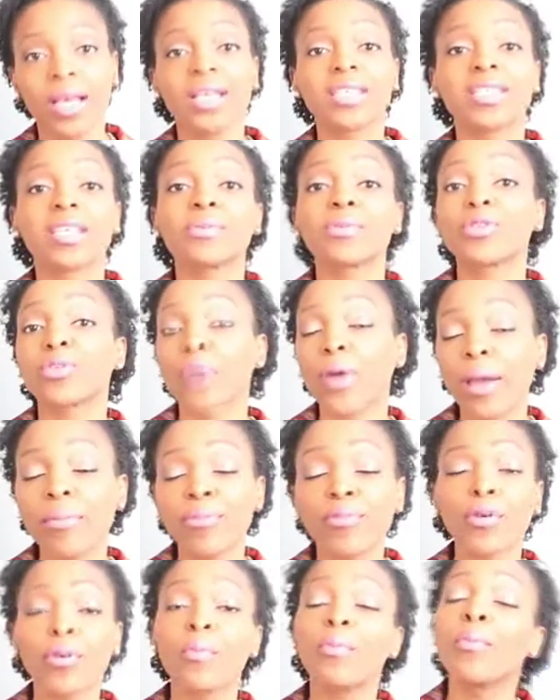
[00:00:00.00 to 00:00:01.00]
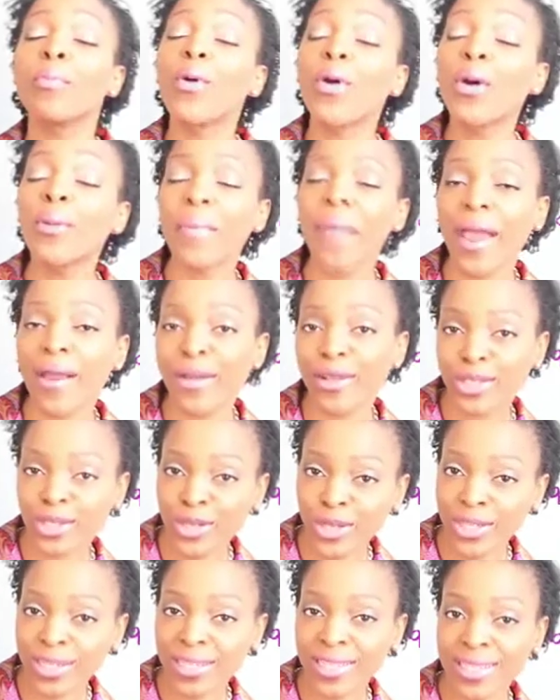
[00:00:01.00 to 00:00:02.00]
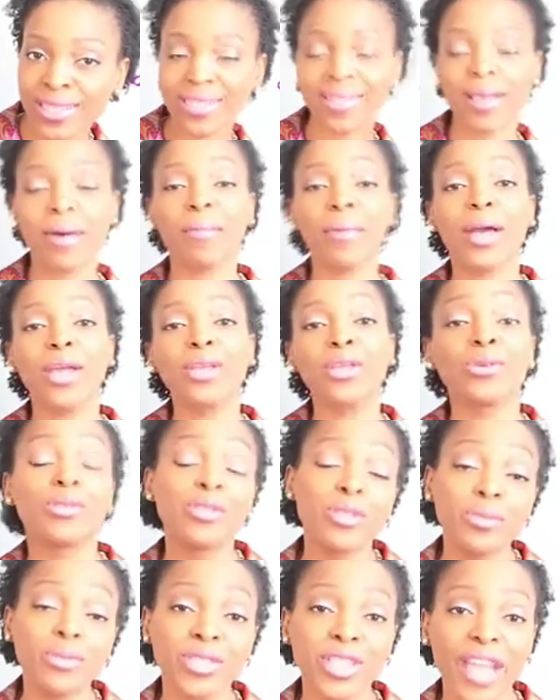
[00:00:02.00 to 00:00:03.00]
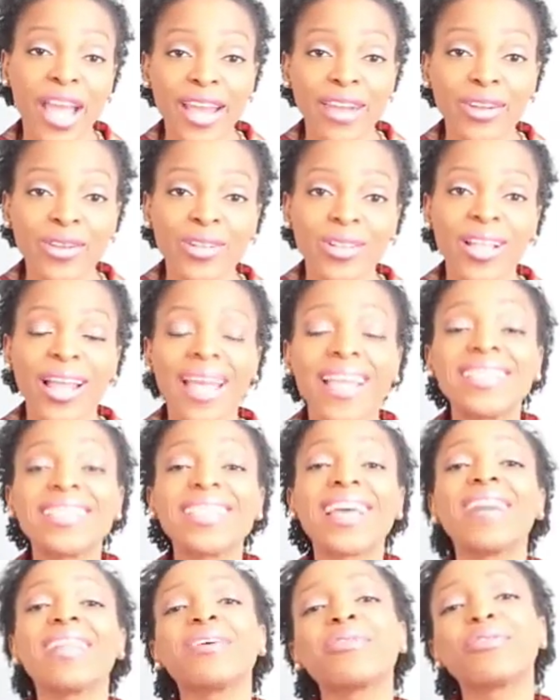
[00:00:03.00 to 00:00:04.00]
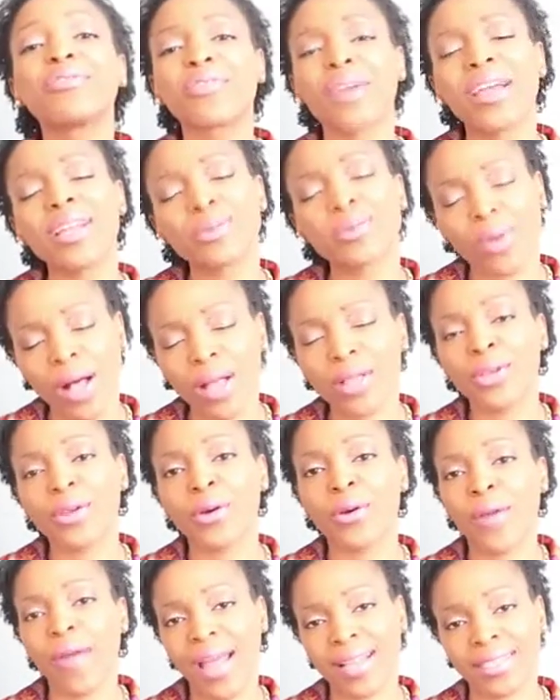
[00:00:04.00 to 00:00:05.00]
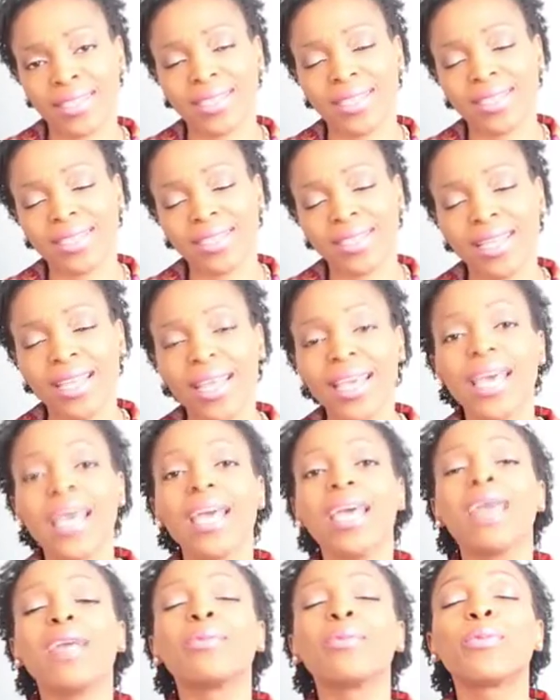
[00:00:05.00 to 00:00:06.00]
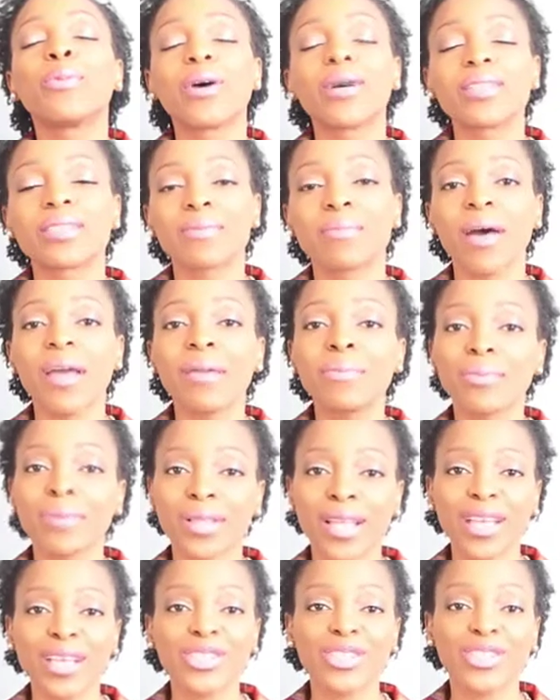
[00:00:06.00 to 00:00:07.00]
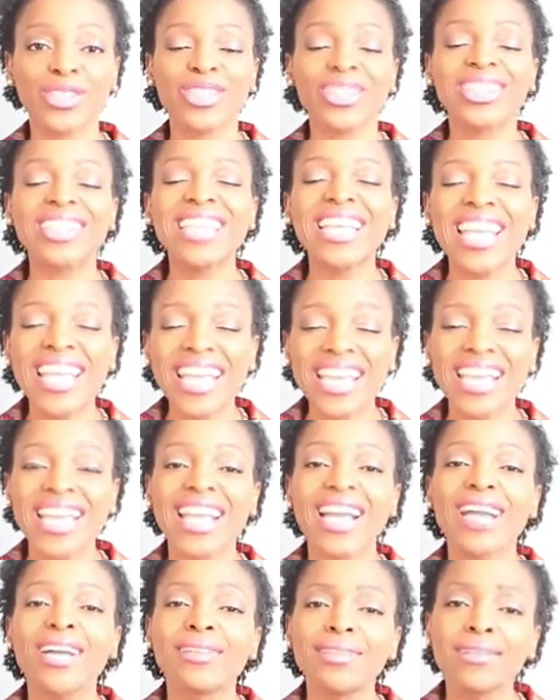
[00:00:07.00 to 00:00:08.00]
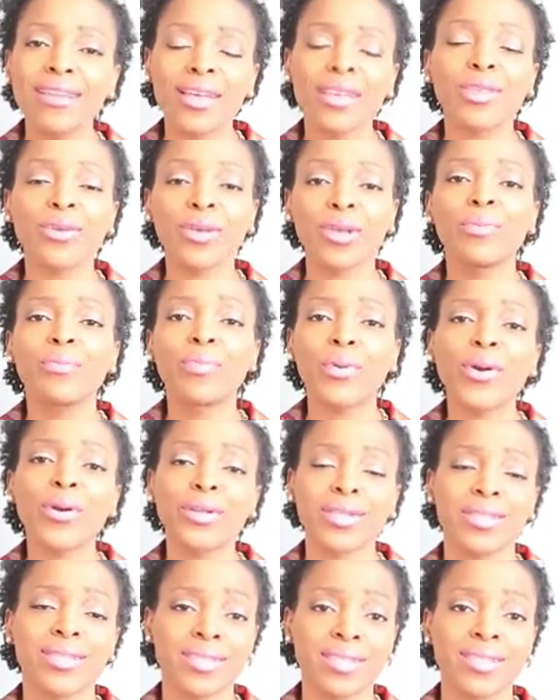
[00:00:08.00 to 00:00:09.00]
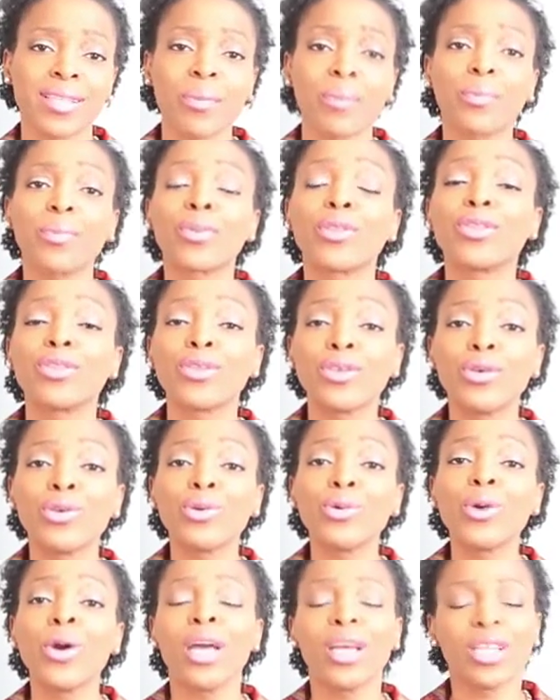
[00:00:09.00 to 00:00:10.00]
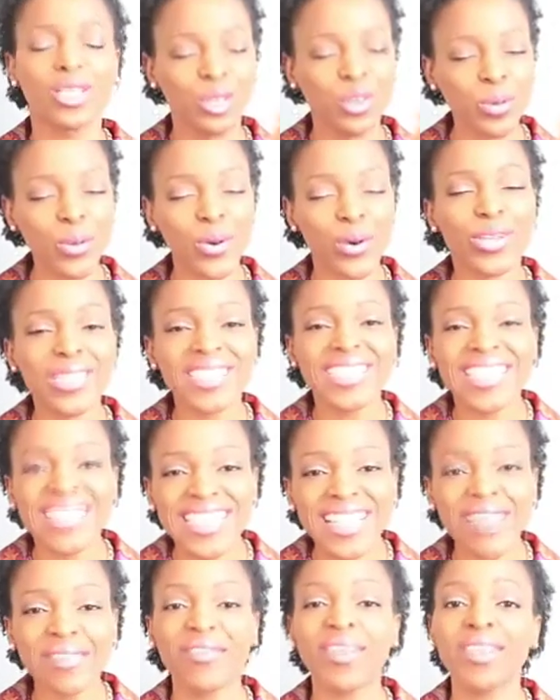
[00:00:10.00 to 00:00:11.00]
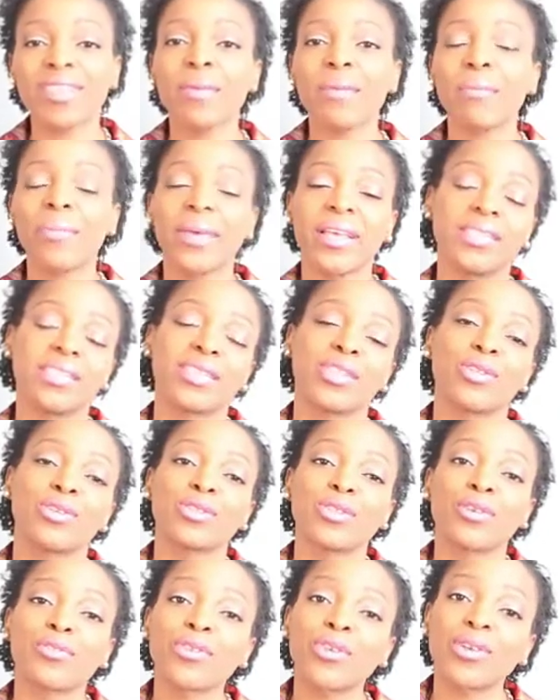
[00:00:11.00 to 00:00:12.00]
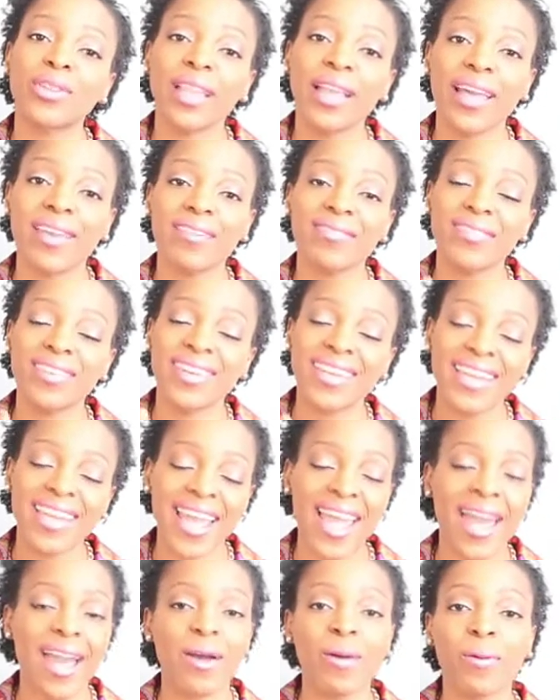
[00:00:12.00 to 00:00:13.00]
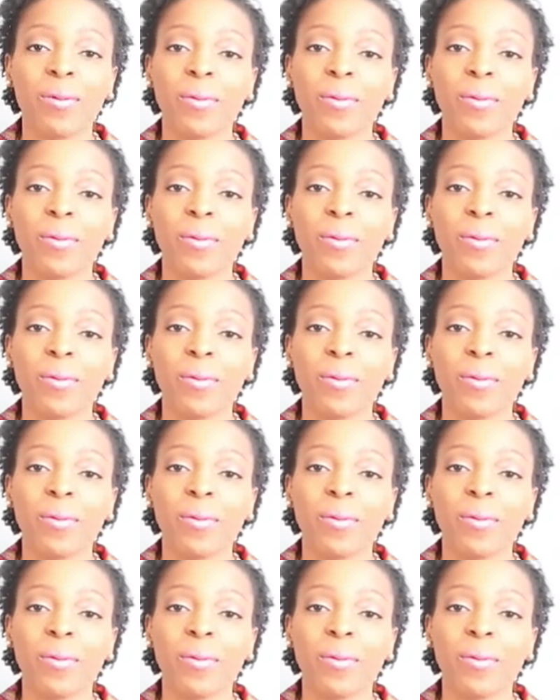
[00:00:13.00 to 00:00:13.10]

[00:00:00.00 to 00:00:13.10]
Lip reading: Subscribe for more marriage goodness on my YouTube channel and tell a friend while you're at it. It was my pleasure taking another important step with you towards living the best years of your life now.